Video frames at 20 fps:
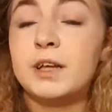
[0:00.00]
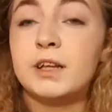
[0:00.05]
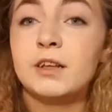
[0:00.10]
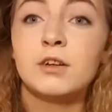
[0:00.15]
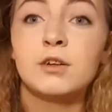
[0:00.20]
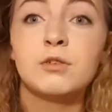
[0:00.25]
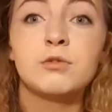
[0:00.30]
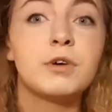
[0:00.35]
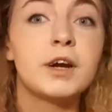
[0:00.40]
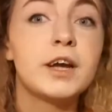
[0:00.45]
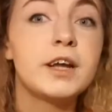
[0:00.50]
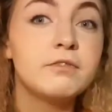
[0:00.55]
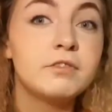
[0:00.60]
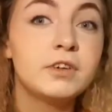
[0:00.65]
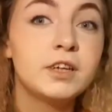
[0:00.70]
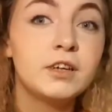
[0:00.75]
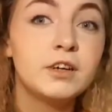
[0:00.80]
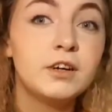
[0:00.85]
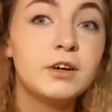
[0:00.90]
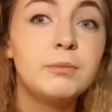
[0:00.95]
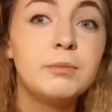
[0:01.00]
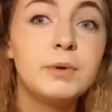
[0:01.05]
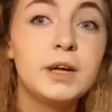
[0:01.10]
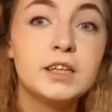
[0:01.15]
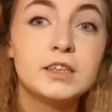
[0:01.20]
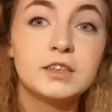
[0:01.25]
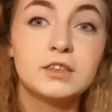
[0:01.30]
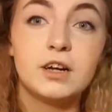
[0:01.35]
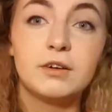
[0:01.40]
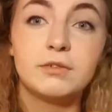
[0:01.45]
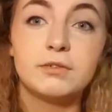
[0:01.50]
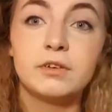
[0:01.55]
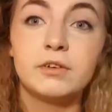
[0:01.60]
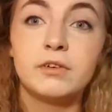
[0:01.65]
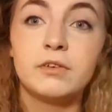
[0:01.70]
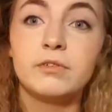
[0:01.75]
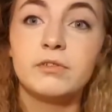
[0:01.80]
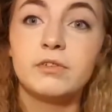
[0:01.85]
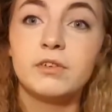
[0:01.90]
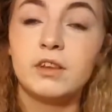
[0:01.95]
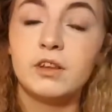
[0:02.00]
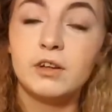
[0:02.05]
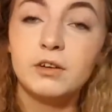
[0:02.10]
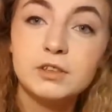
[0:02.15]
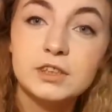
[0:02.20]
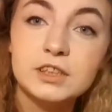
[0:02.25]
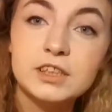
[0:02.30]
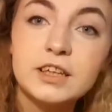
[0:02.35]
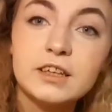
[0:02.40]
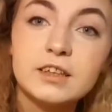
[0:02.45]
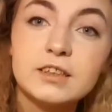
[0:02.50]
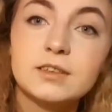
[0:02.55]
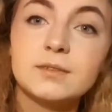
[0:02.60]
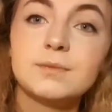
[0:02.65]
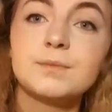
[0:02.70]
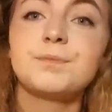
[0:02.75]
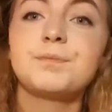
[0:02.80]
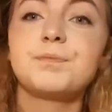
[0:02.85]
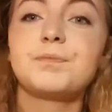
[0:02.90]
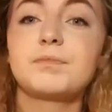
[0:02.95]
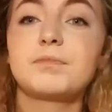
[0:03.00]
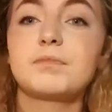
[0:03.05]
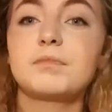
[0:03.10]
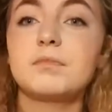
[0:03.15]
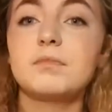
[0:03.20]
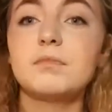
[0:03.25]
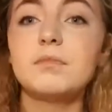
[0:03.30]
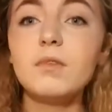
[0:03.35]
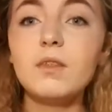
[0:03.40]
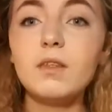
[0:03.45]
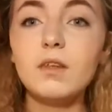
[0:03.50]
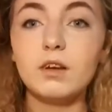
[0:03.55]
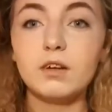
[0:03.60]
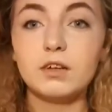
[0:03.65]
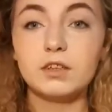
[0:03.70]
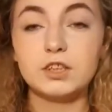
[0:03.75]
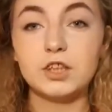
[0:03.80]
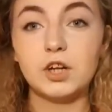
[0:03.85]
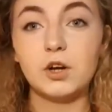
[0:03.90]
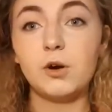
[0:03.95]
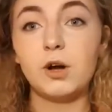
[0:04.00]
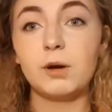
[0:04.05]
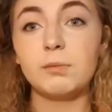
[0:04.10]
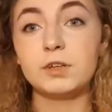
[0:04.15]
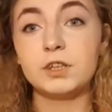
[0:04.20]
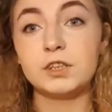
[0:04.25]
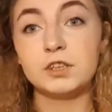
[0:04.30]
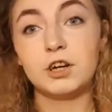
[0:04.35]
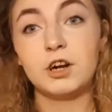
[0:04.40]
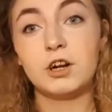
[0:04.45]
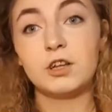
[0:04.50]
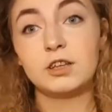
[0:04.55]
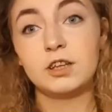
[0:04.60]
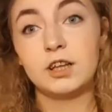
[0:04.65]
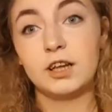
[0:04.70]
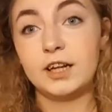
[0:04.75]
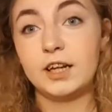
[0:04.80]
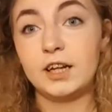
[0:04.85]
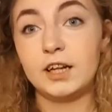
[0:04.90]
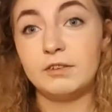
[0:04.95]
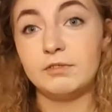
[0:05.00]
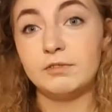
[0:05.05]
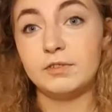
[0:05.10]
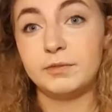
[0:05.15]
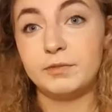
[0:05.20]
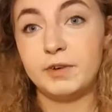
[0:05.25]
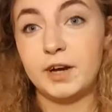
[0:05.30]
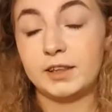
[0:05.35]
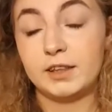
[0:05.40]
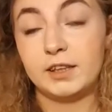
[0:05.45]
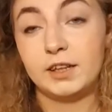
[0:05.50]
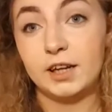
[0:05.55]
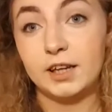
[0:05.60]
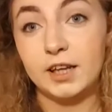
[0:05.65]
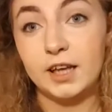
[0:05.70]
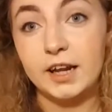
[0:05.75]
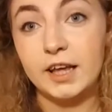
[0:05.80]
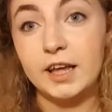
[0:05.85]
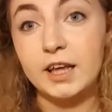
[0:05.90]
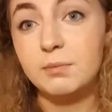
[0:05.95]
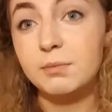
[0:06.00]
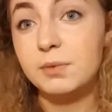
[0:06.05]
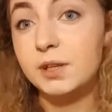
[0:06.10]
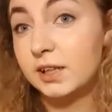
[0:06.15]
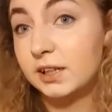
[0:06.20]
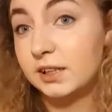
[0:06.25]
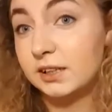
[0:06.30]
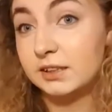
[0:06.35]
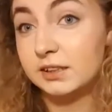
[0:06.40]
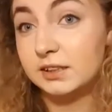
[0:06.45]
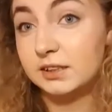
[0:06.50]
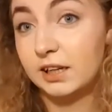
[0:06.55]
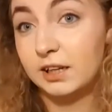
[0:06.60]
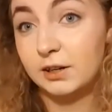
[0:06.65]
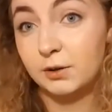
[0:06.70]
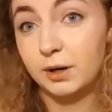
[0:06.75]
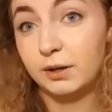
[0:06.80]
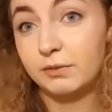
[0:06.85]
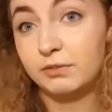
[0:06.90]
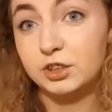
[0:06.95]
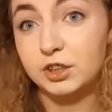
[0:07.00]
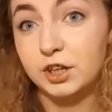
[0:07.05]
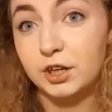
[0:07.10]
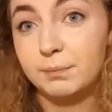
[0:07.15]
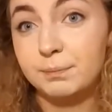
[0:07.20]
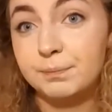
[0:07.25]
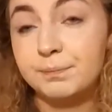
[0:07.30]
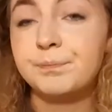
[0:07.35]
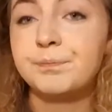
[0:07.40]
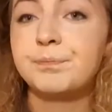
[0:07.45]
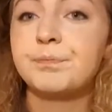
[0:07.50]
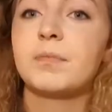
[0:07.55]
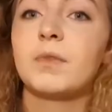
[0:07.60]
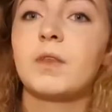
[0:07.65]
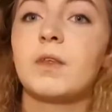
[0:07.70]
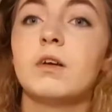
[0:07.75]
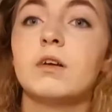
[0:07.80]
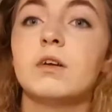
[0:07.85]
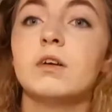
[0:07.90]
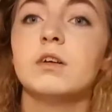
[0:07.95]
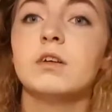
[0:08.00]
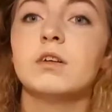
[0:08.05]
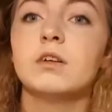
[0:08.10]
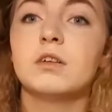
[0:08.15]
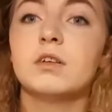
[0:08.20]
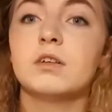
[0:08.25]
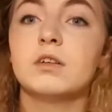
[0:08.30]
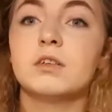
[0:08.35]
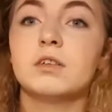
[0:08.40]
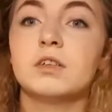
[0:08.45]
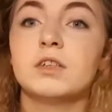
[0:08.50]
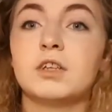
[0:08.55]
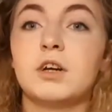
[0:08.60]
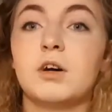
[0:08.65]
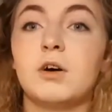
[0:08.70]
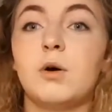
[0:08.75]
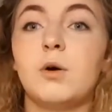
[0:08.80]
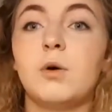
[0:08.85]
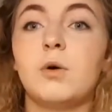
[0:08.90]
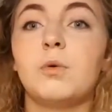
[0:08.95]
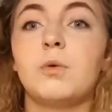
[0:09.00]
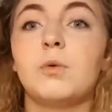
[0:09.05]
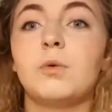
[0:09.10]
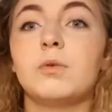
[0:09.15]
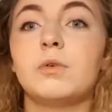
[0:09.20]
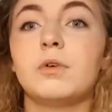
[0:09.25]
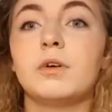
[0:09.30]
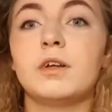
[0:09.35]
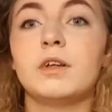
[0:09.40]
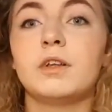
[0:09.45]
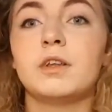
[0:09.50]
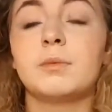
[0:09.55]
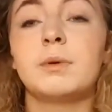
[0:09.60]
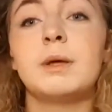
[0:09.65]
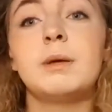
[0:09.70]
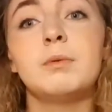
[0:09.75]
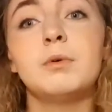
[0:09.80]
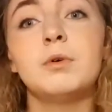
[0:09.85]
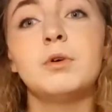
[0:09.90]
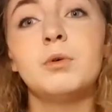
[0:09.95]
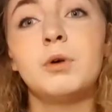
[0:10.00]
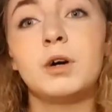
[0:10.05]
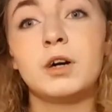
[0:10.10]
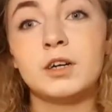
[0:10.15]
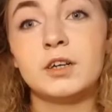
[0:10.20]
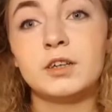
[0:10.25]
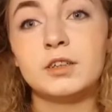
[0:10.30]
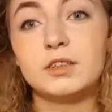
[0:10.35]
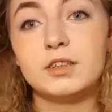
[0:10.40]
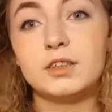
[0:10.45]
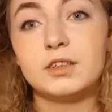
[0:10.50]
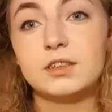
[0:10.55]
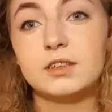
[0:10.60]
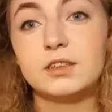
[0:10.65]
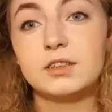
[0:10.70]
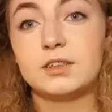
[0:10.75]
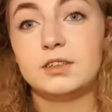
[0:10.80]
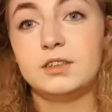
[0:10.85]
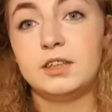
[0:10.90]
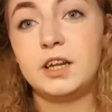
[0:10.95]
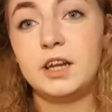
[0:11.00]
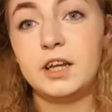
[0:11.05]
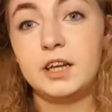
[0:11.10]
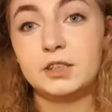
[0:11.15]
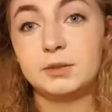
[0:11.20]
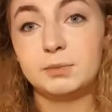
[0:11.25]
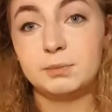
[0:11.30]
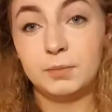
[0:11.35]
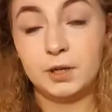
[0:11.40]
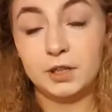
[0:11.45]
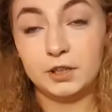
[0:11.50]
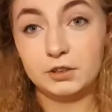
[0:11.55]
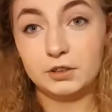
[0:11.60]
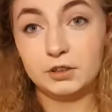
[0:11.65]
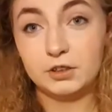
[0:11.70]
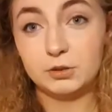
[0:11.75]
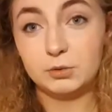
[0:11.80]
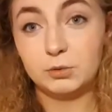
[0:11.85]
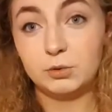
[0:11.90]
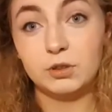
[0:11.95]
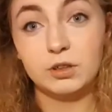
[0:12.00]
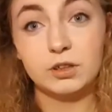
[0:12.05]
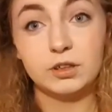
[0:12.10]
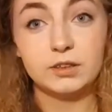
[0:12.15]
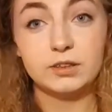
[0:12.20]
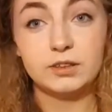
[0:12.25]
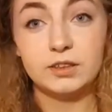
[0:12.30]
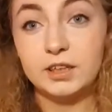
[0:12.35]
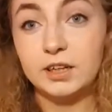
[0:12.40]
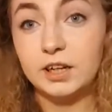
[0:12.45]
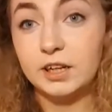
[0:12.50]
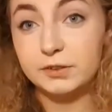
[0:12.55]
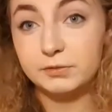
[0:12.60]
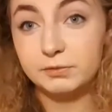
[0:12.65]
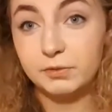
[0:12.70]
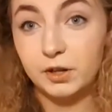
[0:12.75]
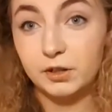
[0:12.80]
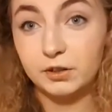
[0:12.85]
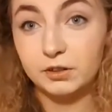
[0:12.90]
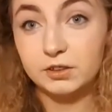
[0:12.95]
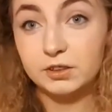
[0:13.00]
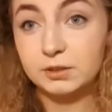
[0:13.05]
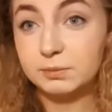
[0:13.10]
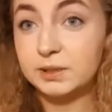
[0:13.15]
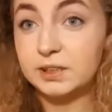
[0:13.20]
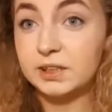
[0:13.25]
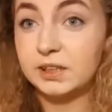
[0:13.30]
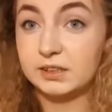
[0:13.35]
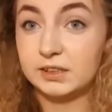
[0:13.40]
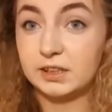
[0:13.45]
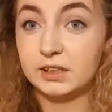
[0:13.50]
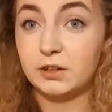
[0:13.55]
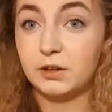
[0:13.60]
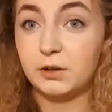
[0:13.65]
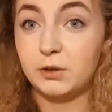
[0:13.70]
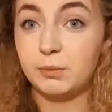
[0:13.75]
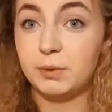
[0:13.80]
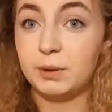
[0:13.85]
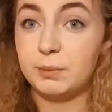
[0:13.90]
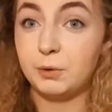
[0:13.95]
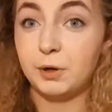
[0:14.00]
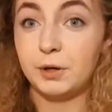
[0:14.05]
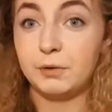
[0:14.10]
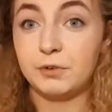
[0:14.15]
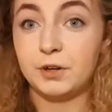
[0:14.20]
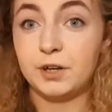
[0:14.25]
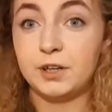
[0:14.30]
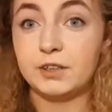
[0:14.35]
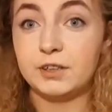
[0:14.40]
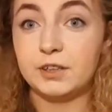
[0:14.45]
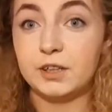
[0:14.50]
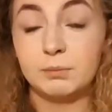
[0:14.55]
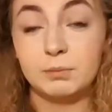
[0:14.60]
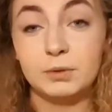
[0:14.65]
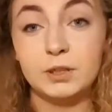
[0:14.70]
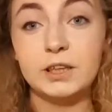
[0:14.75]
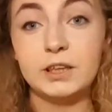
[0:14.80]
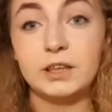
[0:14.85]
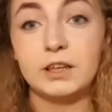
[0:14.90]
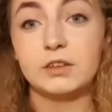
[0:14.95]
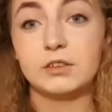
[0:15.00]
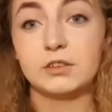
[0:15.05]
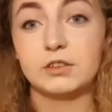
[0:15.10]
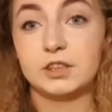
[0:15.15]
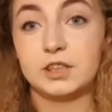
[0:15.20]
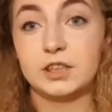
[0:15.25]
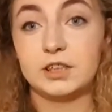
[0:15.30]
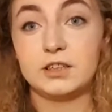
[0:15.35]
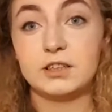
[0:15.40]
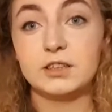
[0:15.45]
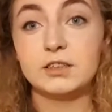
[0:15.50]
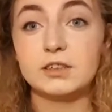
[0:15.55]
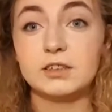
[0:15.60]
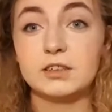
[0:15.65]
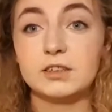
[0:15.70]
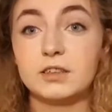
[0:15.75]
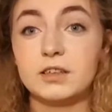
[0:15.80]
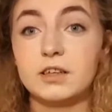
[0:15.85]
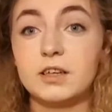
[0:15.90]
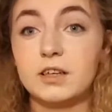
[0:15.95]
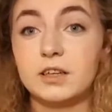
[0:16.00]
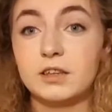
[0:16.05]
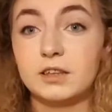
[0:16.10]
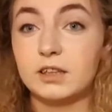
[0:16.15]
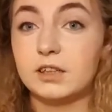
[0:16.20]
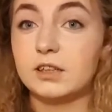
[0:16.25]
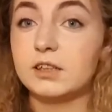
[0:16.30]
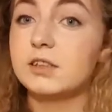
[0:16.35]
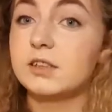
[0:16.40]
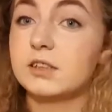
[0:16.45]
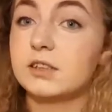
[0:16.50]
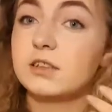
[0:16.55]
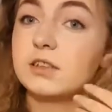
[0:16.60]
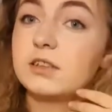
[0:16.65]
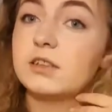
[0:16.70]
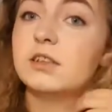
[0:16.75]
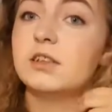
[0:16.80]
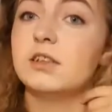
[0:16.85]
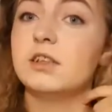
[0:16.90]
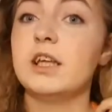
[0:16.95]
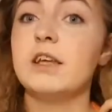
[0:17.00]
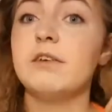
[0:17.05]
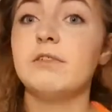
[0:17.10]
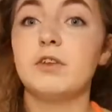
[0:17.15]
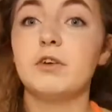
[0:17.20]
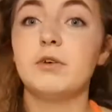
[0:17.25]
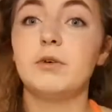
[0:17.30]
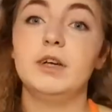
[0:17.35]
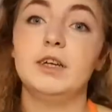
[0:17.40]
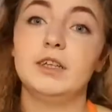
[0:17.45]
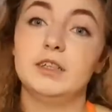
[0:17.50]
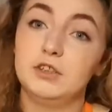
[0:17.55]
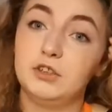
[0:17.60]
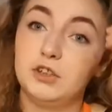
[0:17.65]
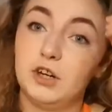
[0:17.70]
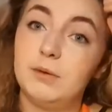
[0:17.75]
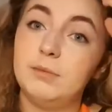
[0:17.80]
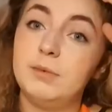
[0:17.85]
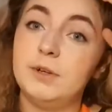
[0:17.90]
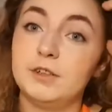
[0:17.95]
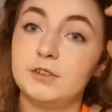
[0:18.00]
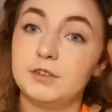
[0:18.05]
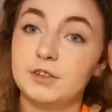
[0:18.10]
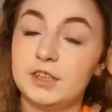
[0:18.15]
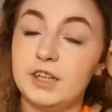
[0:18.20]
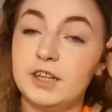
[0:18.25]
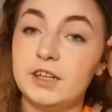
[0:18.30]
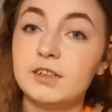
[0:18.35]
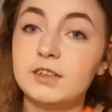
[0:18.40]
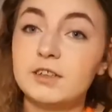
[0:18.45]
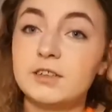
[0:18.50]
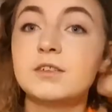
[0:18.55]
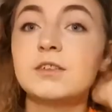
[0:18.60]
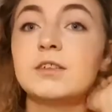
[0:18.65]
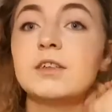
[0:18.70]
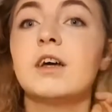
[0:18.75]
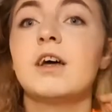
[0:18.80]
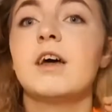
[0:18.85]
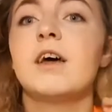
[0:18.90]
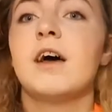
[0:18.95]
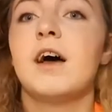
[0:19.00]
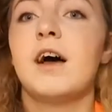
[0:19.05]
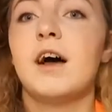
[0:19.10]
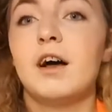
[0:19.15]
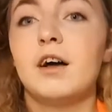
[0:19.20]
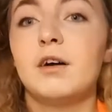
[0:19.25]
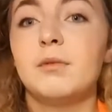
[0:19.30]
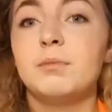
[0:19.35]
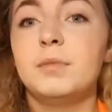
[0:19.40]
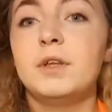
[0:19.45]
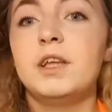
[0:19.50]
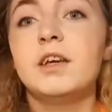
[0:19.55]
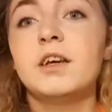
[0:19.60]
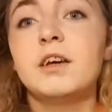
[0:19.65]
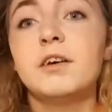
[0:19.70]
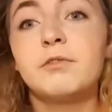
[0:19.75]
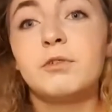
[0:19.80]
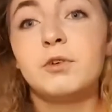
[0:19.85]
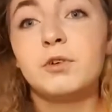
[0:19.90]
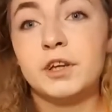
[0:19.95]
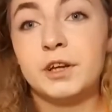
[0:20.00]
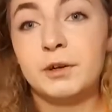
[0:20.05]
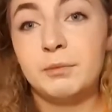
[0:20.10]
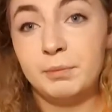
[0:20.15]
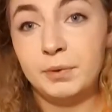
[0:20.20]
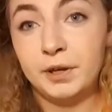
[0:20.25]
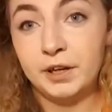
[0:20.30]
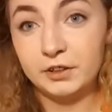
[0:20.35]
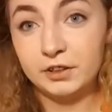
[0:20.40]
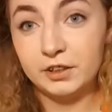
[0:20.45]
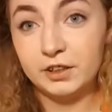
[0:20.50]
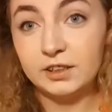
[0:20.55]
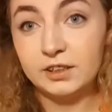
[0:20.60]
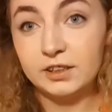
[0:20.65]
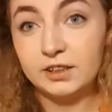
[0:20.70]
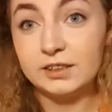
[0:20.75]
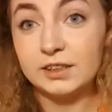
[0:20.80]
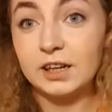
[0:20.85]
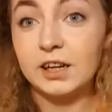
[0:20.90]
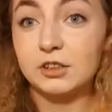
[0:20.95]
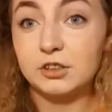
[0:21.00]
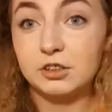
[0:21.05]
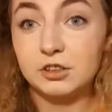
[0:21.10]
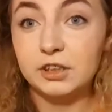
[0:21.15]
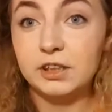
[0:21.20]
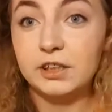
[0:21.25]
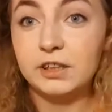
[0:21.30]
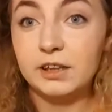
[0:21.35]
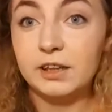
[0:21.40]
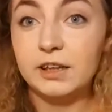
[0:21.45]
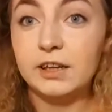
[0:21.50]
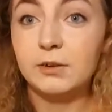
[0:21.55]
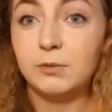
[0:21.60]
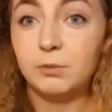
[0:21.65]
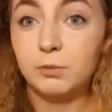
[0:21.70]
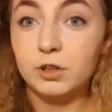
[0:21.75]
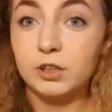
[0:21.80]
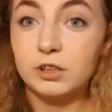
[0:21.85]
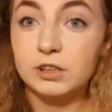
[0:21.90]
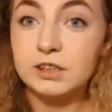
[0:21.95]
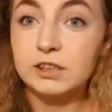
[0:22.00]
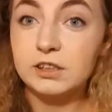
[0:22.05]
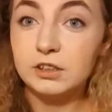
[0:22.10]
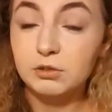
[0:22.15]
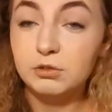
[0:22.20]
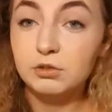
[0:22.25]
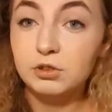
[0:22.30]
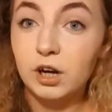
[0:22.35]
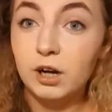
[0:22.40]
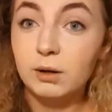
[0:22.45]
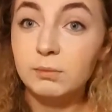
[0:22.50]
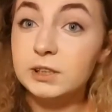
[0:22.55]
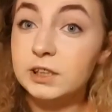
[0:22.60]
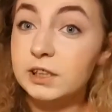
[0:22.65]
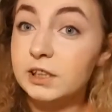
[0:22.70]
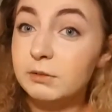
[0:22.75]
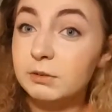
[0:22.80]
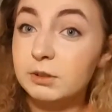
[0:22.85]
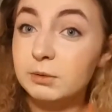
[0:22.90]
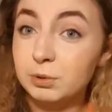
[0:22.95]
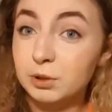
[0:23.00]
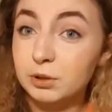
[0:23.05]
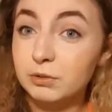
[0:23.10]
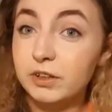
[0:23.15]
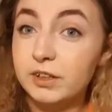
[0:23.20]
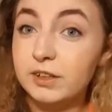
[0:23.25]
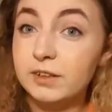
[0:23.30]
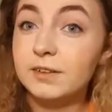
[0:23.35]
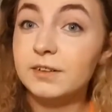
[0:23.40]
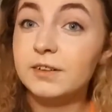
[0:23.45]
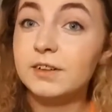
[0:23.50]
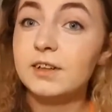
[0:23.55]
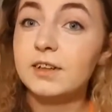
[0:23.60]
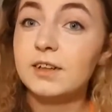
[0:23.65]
make a little rant video based off of those things. So I'm going to start on the line of the fact that I get hate because I don't have a job. So the people who aren't teenage mothers or teenage fathers, because I know my boyfriend completely understands this, even though he has a job, he understands. Being a full-time parent is actually like worse than two jobs, and it was proven.